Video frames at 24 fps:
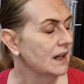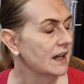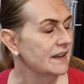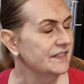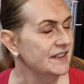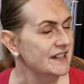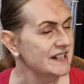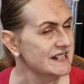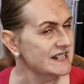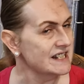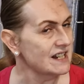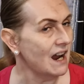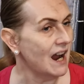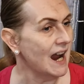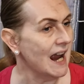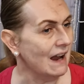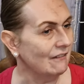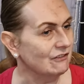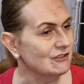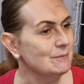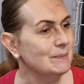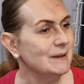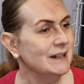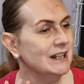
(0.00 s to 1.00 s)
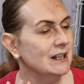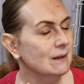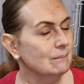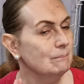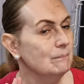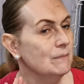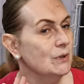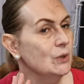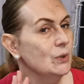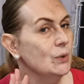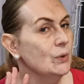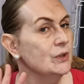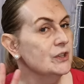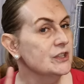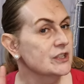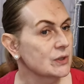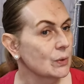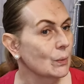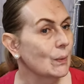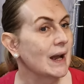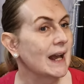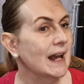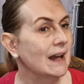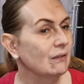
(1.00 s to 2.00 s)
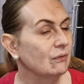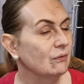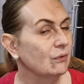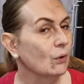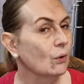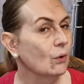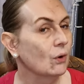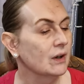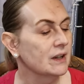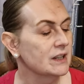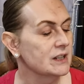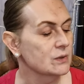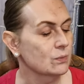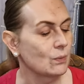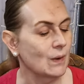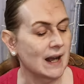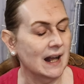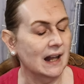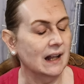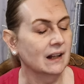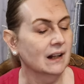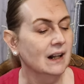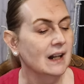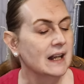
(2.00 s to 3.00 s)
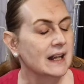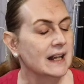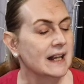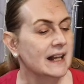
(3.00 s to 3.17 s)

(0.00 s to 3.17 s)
This I have to be in the mood to wear for as well.